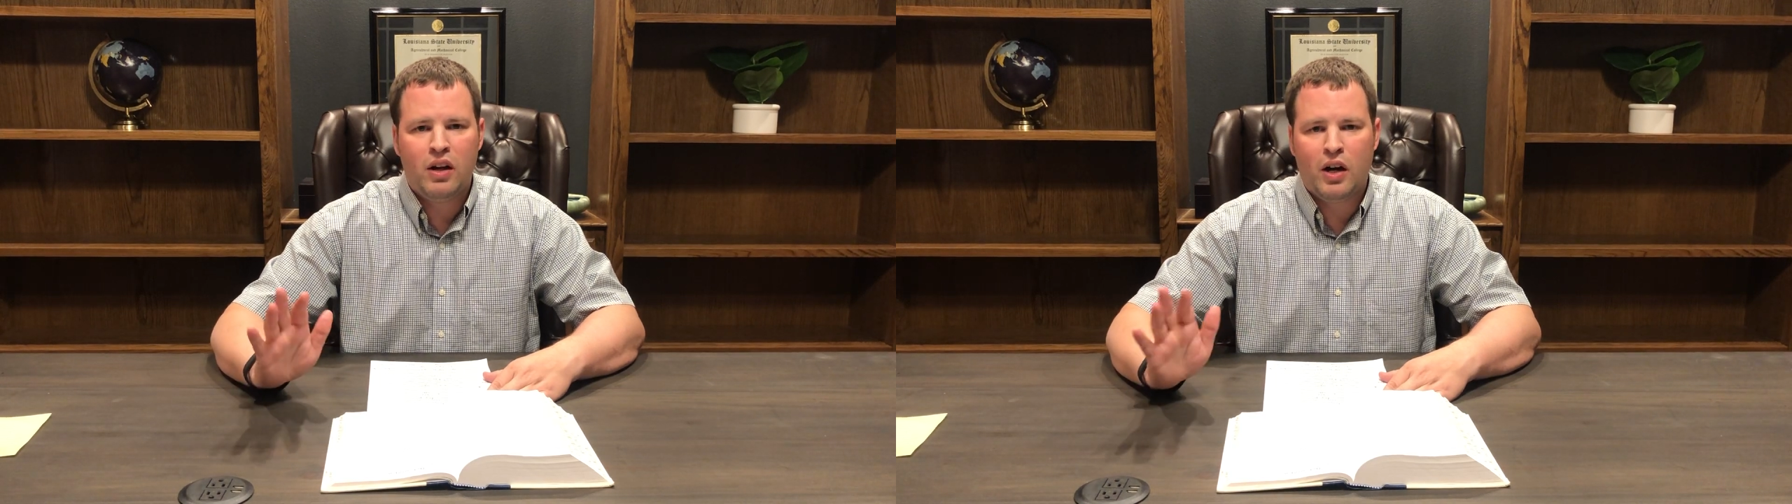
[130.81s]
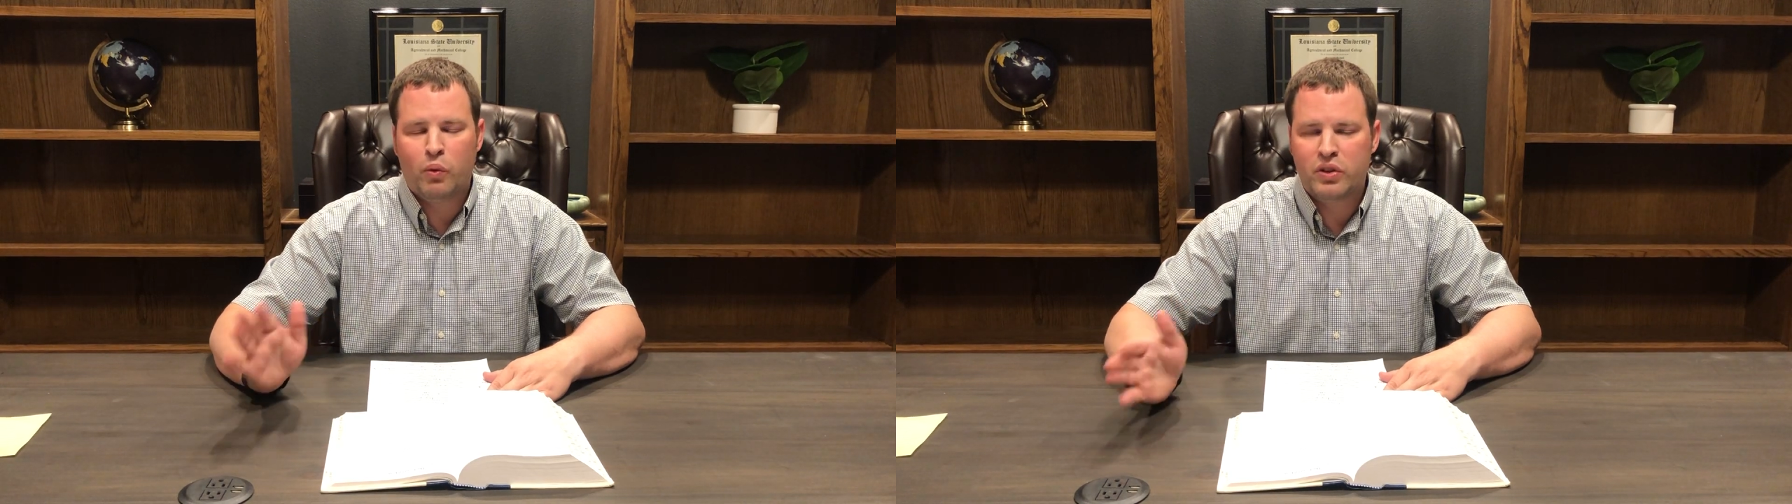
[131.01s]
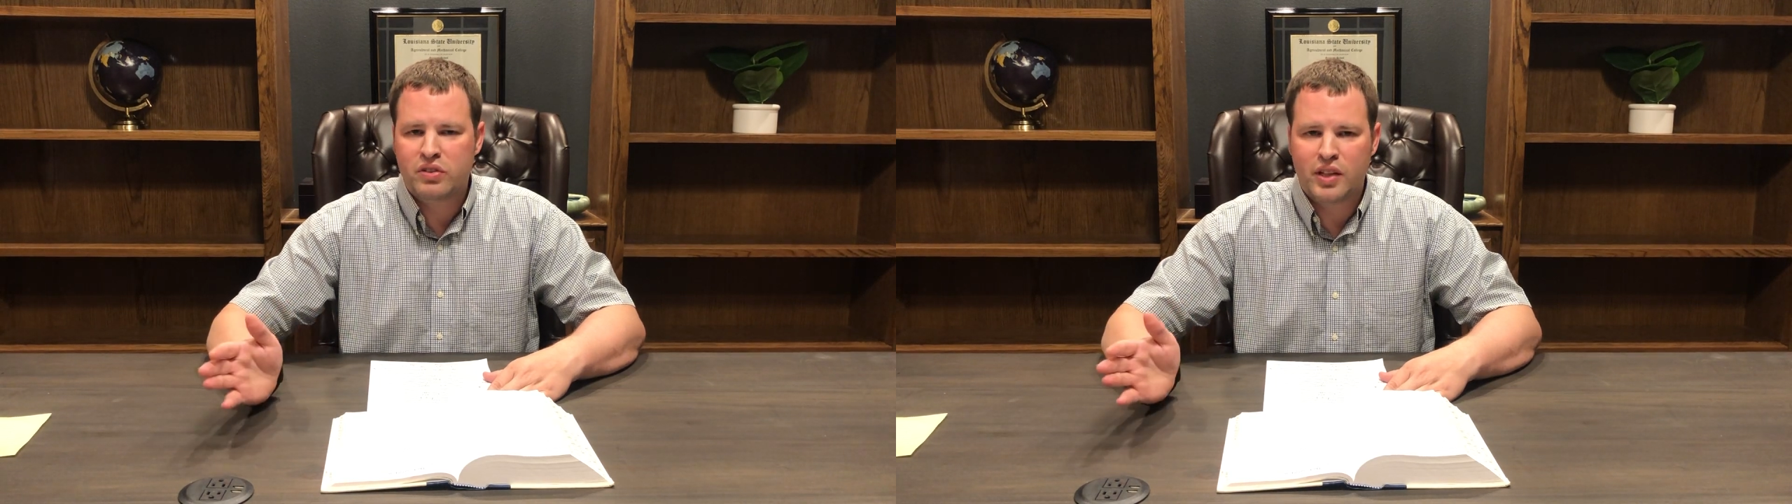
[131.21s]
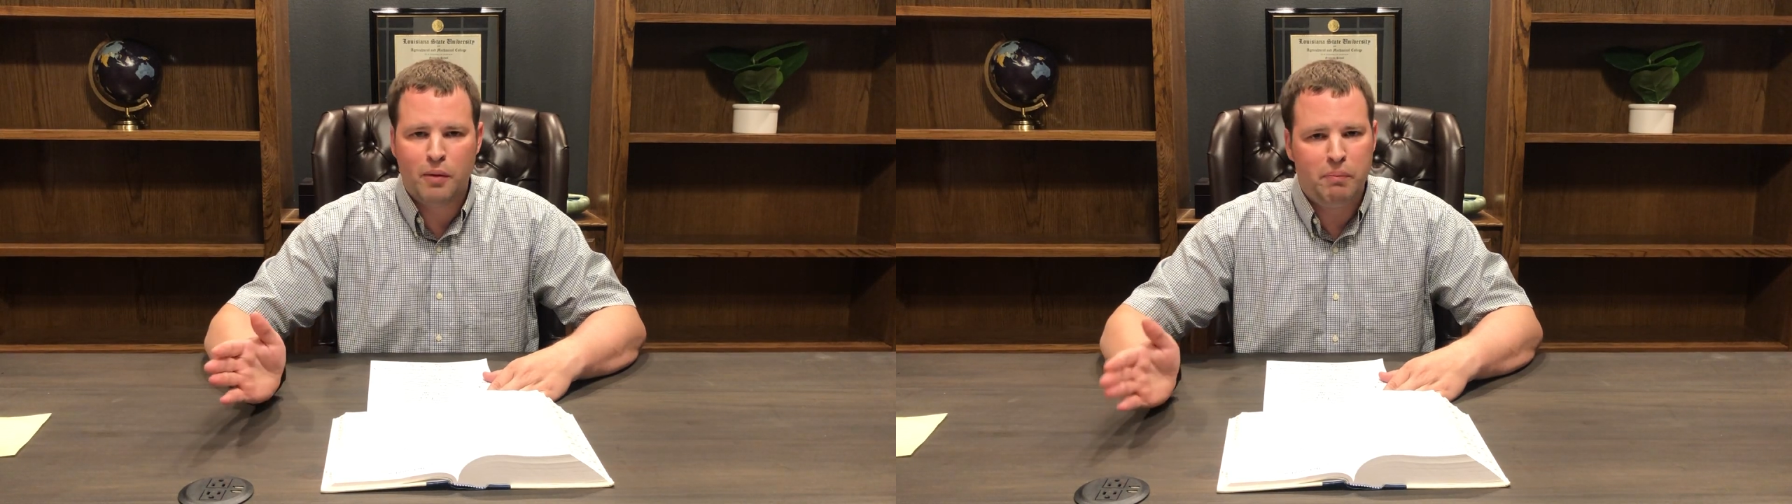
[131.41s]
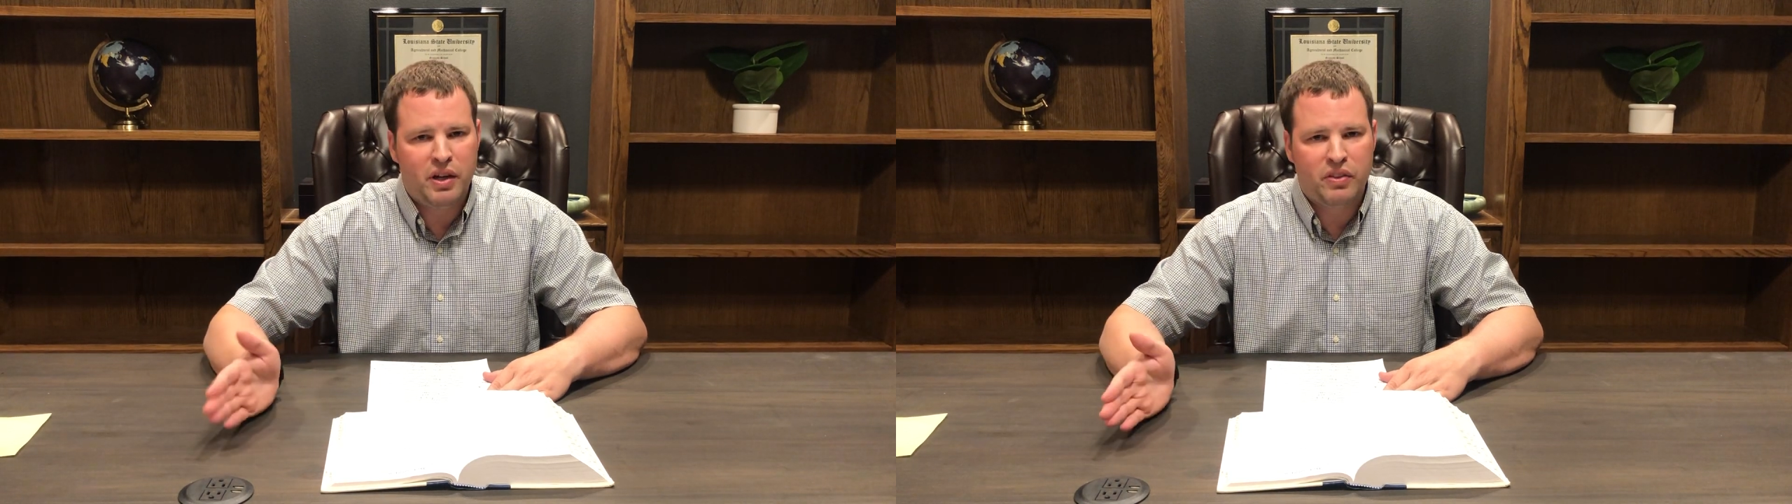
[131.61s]
I want to say
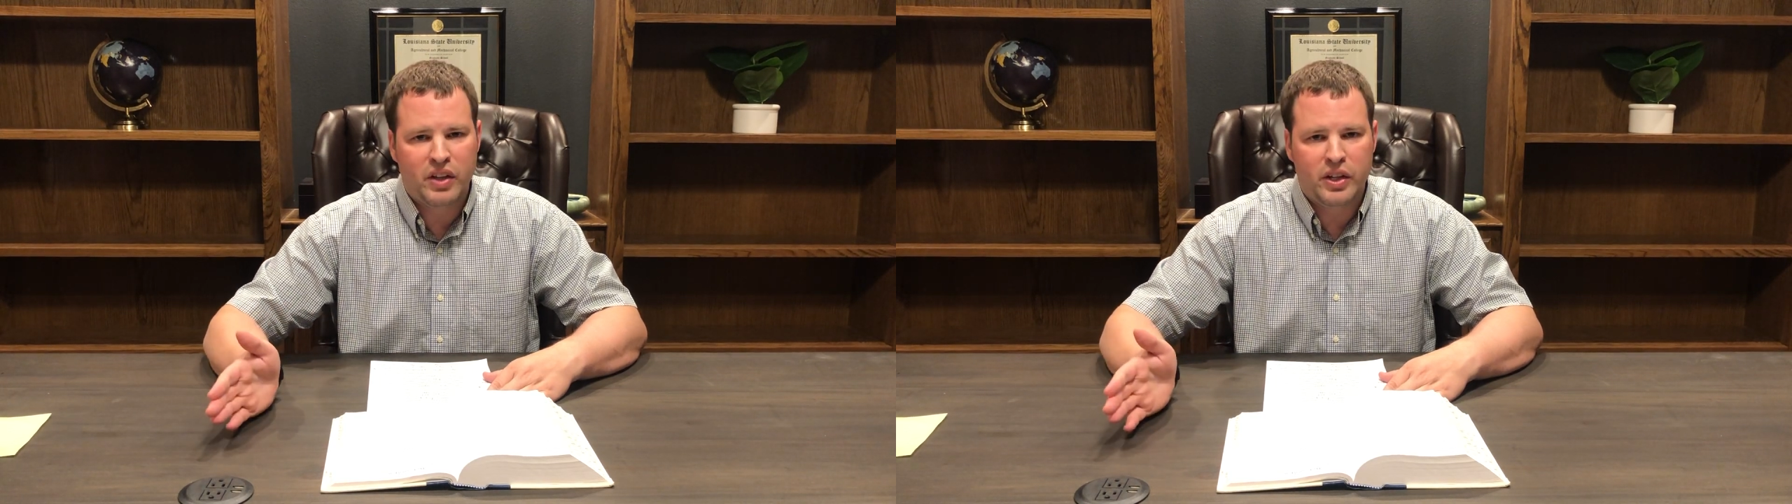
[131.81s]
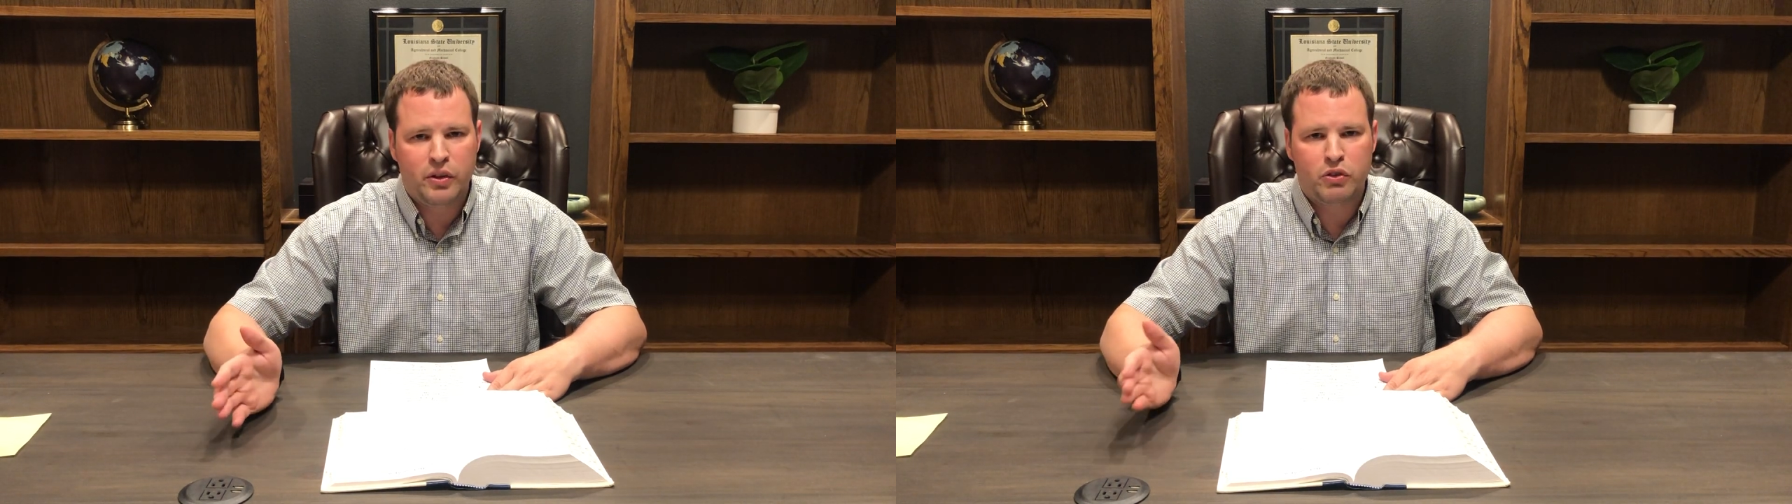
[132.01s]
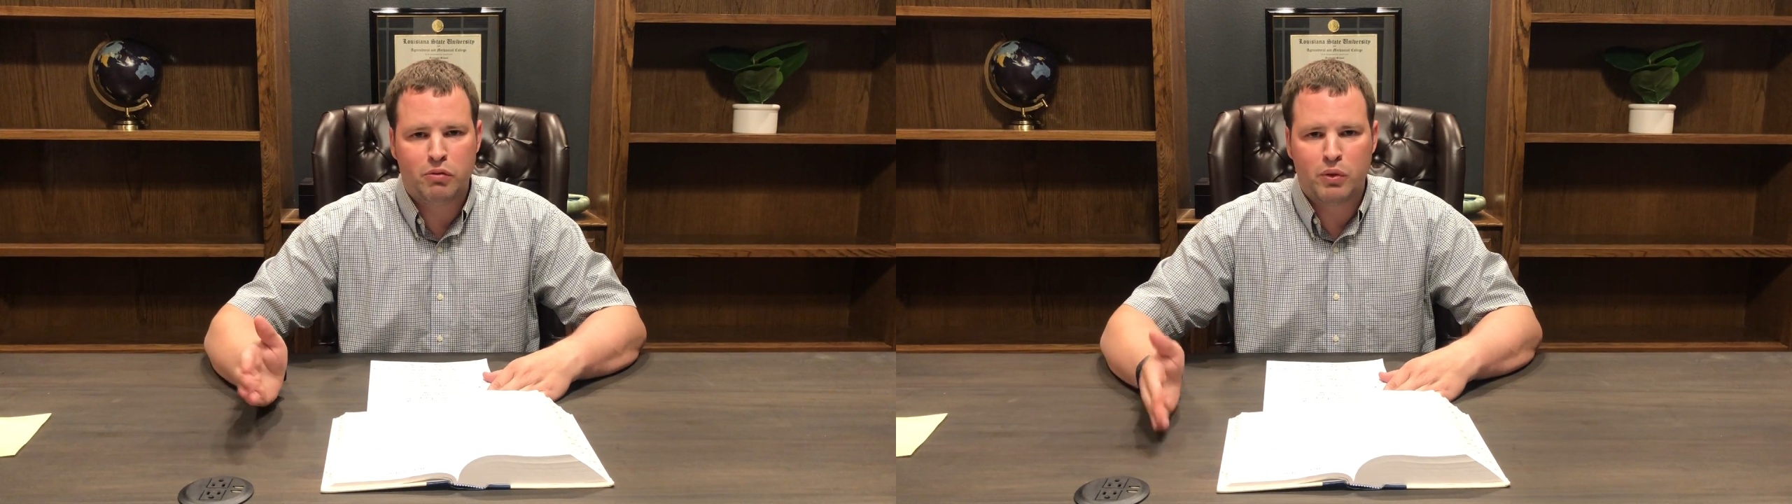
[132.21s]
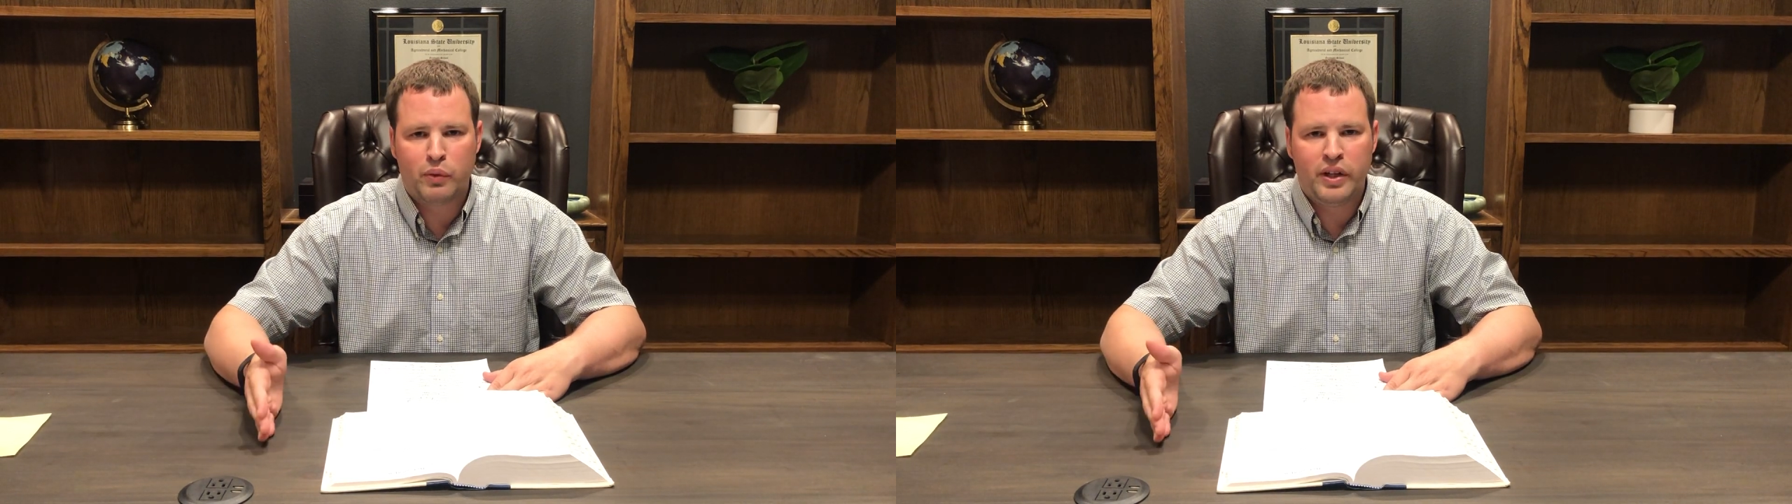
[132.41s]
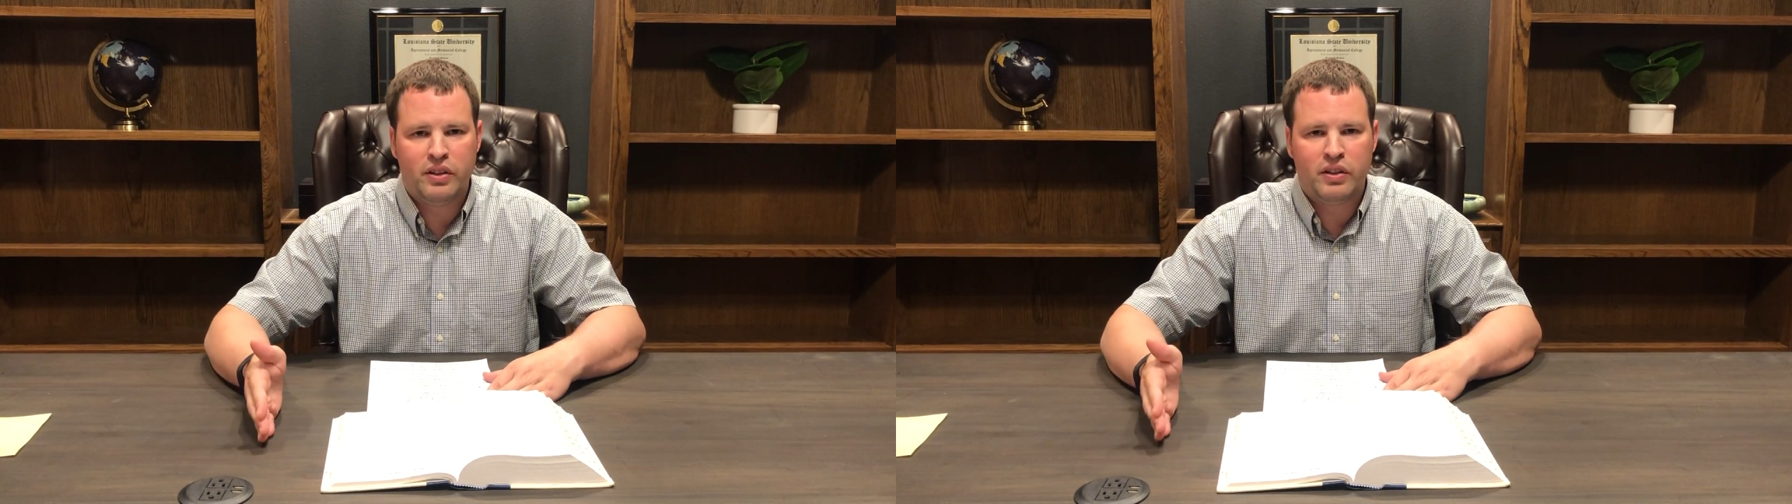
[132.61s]
a big thank you to
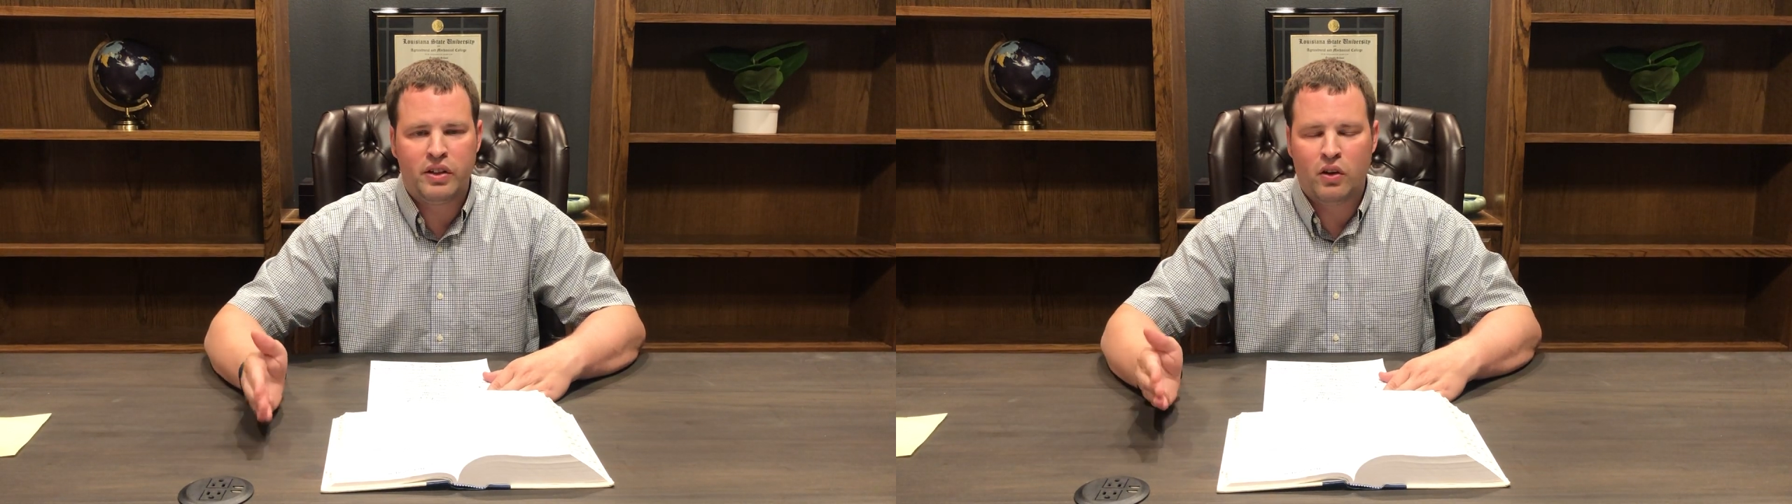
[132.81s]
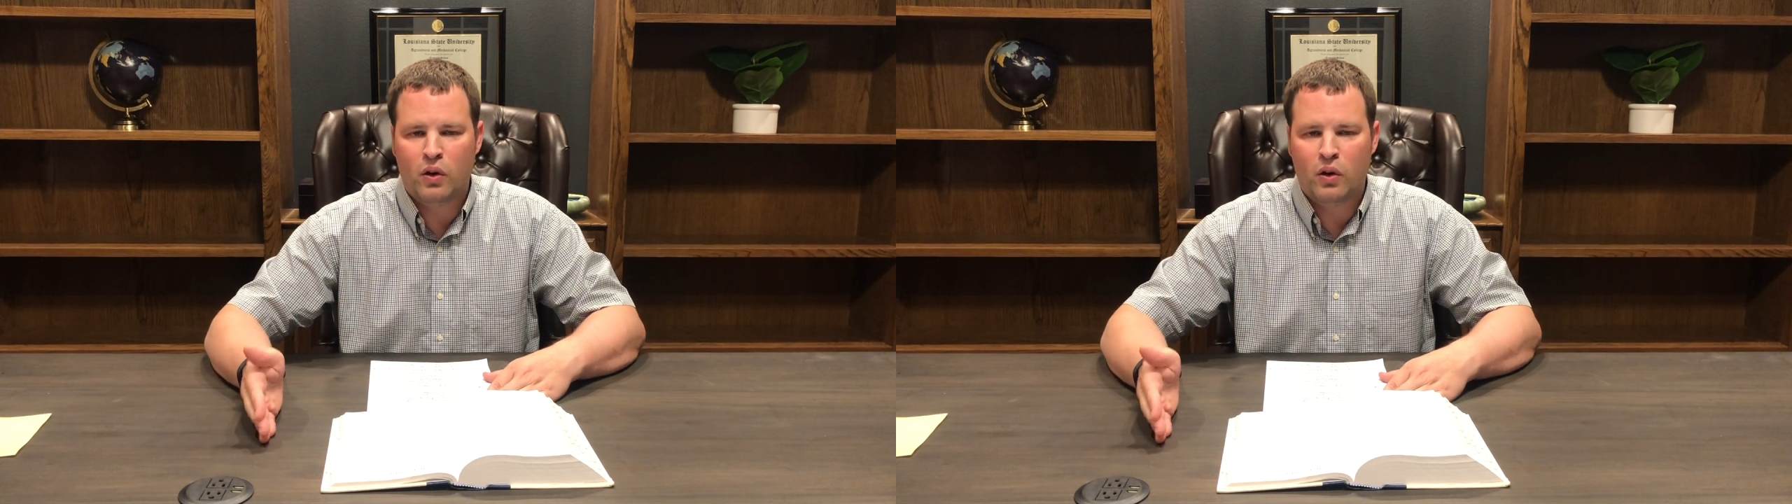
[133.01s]
Marina and